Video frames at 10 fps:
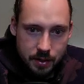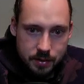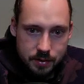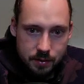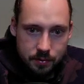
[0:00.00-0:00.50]

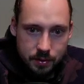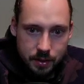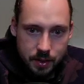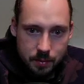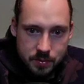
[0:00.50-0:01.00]
it definitely
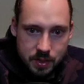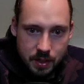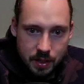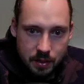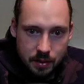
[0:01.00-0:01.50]
comes in
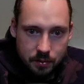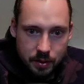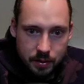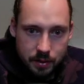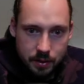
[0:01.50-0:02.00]
handy
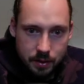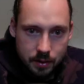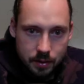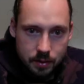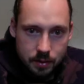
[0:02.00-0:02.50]
right there.
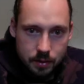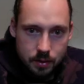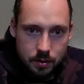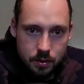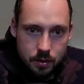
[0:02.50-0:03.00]

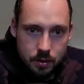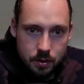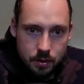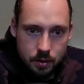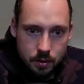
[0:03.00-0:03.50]

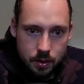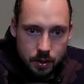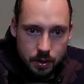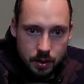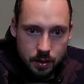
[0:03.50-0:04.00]
Alright,
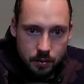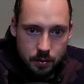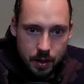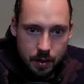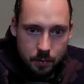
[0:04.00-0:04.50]
can't go
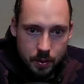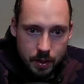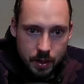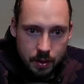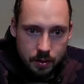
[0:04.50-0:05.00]
that way.